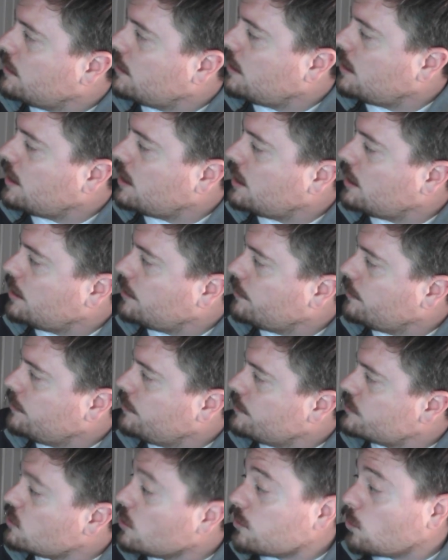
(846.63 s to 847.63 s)

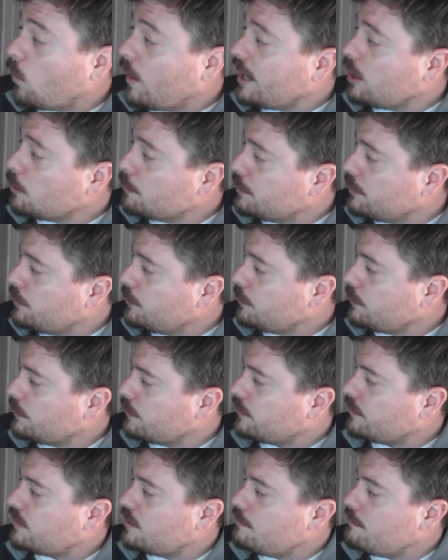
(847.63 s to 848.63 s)
It's called The Wild Blue:
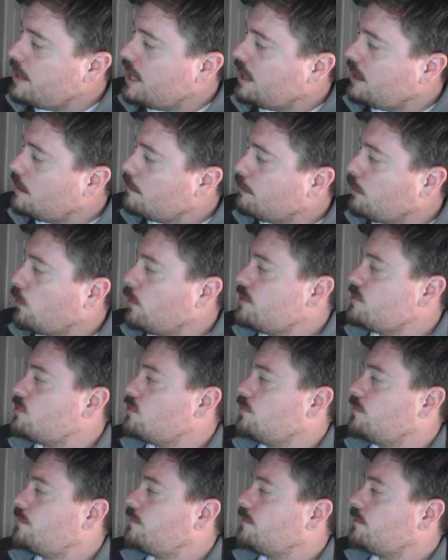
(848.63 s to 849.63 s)
The Men and Boys
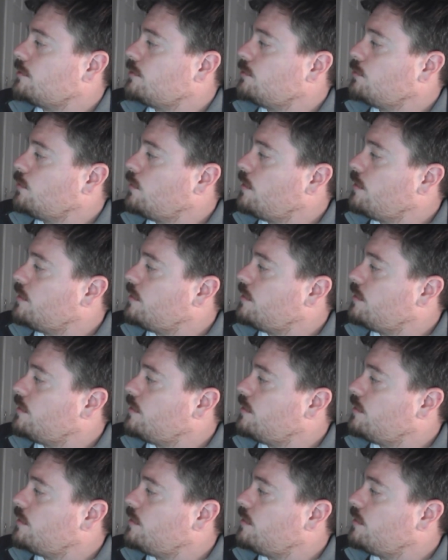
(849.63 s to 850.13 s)
Who Flew